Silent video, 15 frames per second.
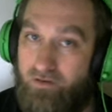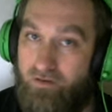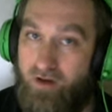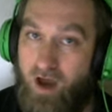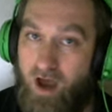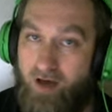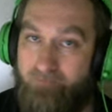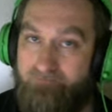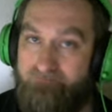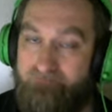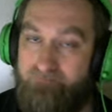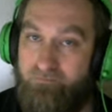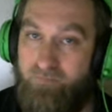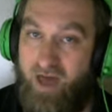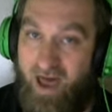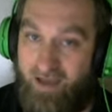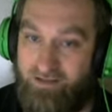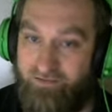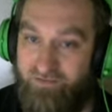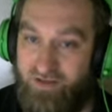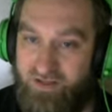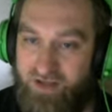um,
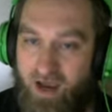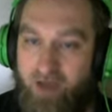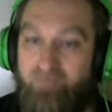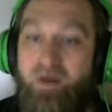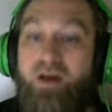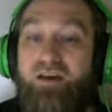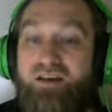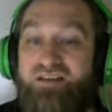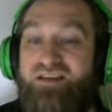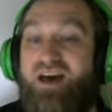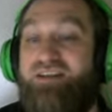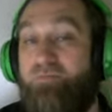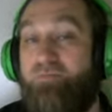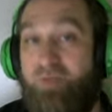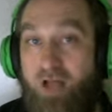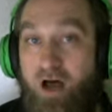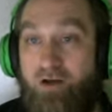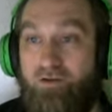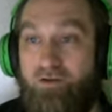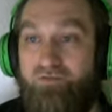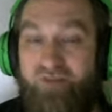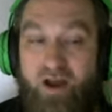active this time because that's a
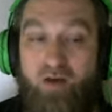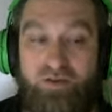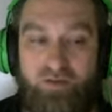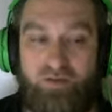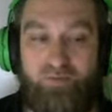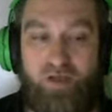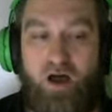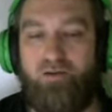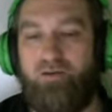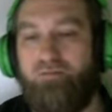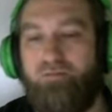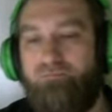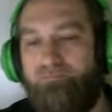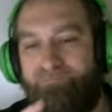blocker. Viola's a blocker.